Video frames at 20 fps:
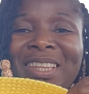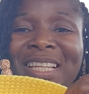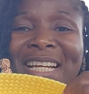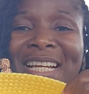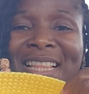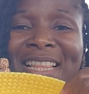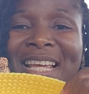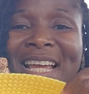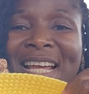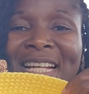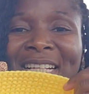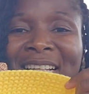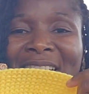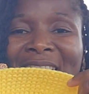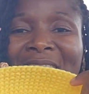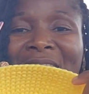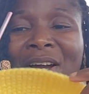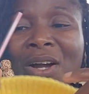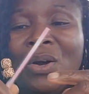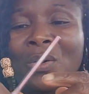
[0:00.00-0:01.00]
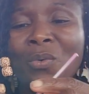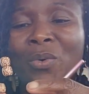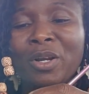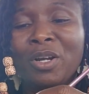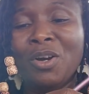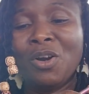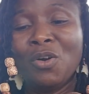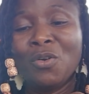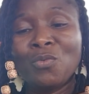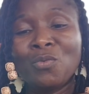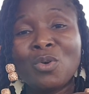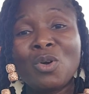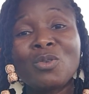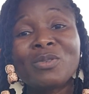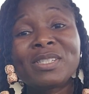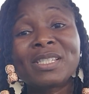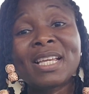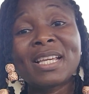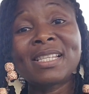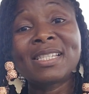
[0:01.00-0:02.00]
like that. We're on
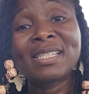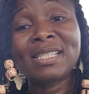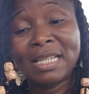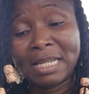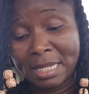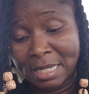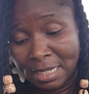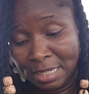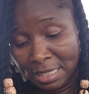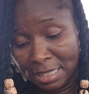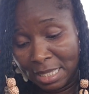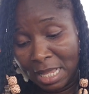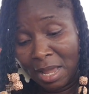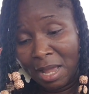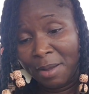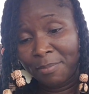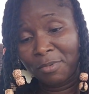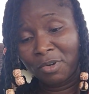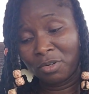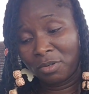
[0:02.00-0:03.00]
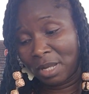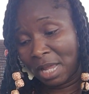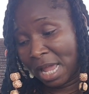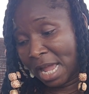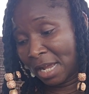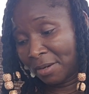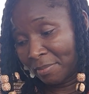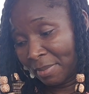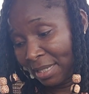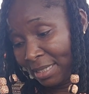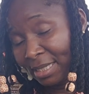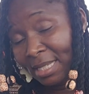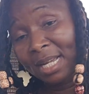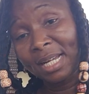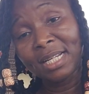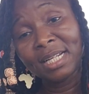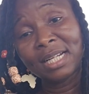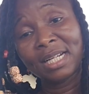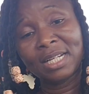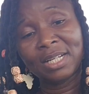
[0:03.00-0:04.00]
row 16. Now I'm going to add my
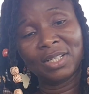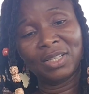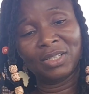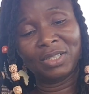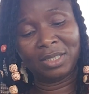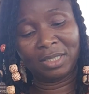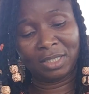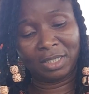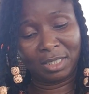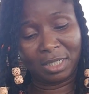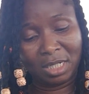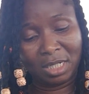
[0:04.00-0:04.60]
second color.